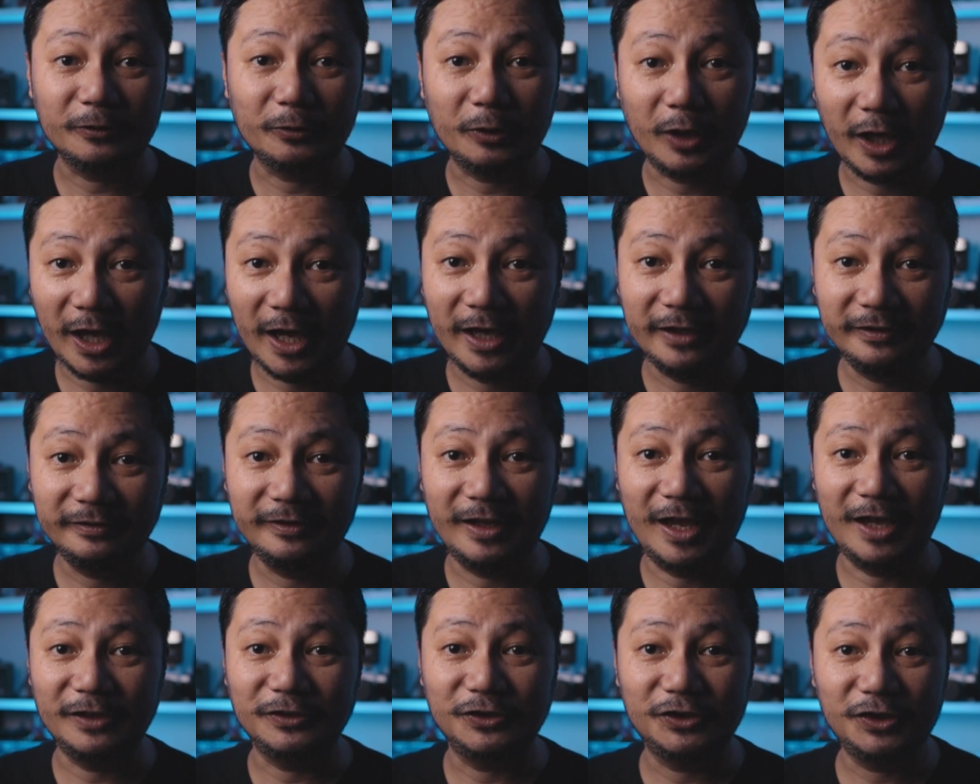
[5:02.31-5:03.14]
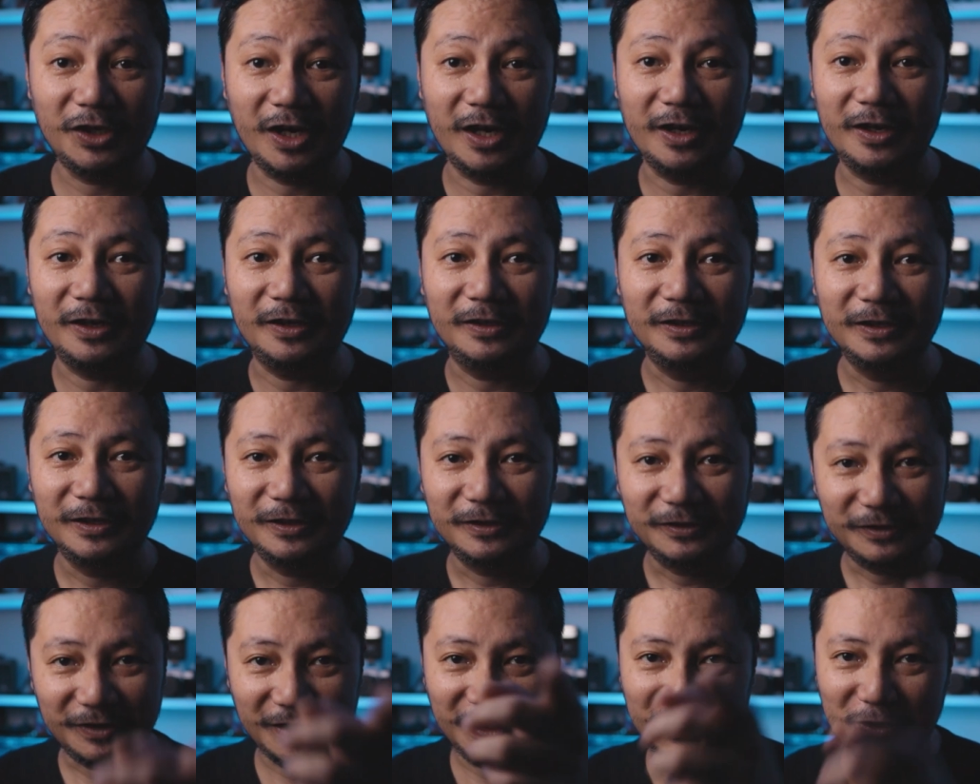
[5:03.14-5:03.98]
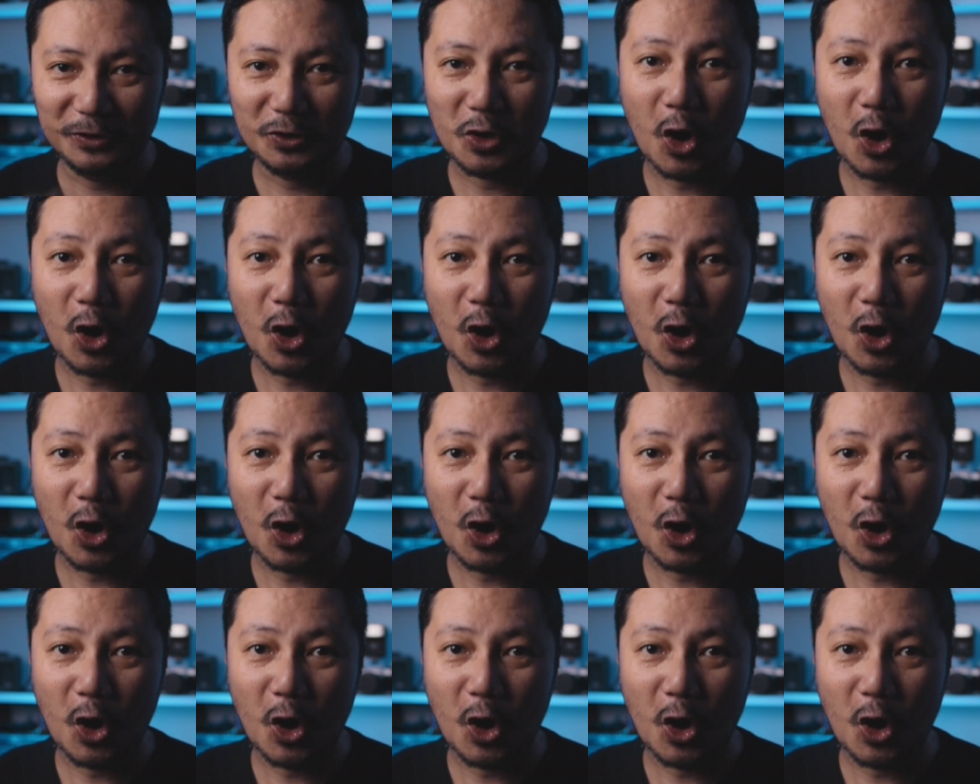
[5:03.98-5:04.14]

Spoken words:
create, and share. See